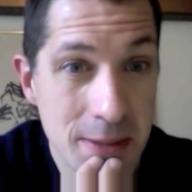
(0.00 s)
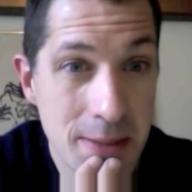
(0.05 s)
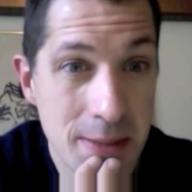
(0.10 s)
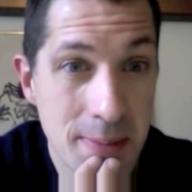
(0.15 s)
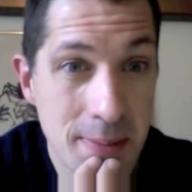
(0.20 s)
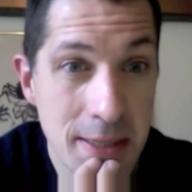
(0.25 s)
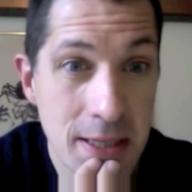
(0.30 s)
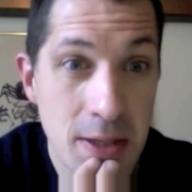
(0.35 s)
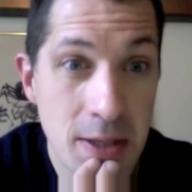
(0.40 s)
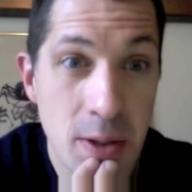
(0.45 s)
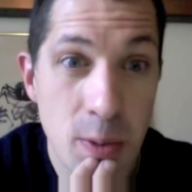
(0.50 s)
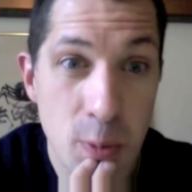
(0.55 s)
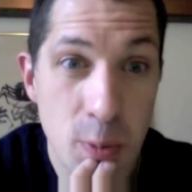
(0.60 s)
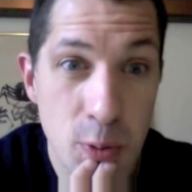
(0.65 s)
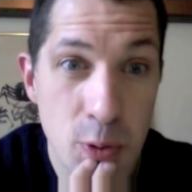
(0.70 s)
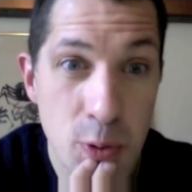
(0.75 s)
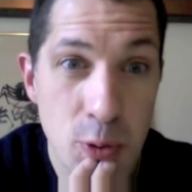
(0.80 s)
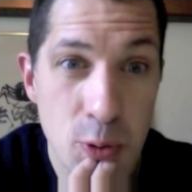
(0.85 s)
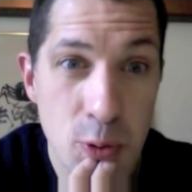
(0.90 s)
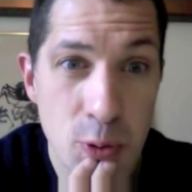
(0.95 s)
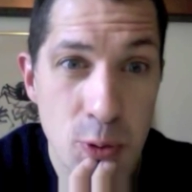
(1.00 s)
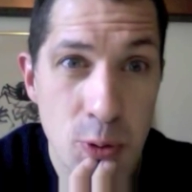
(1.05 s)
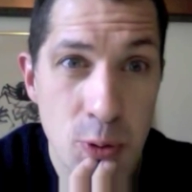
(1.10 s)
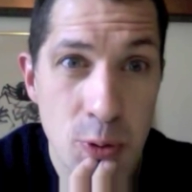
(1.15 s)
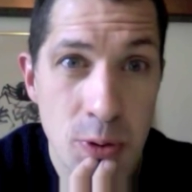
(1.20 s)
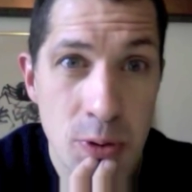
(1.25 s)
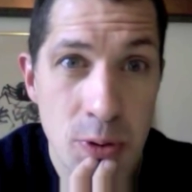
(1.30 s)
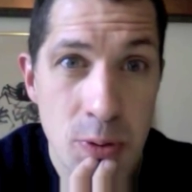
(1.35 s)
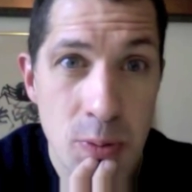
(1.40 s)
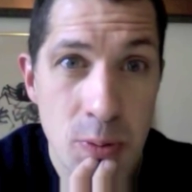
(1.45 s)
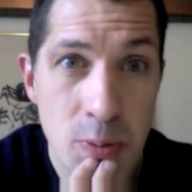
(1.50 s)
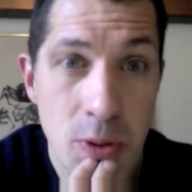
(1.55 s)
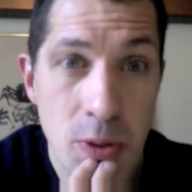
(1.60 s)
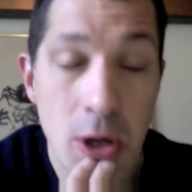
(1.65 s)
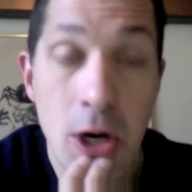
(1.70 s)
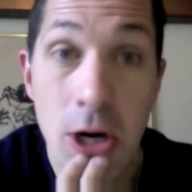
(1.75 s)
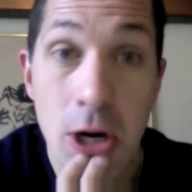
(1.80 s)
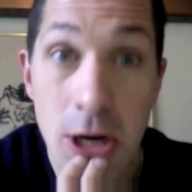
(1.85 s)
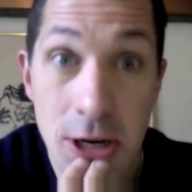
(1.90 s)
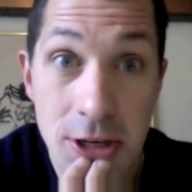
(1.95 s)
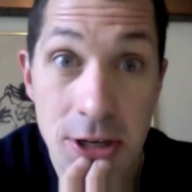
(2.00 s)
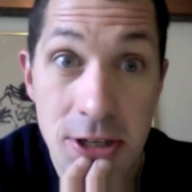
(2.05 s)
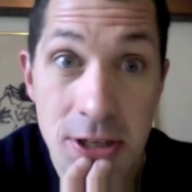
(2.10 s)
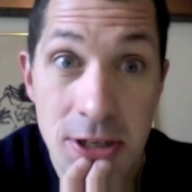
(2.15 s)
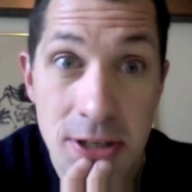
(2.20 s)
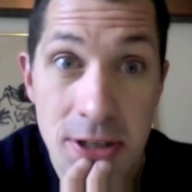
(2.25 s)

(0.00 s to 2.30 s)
to be through art.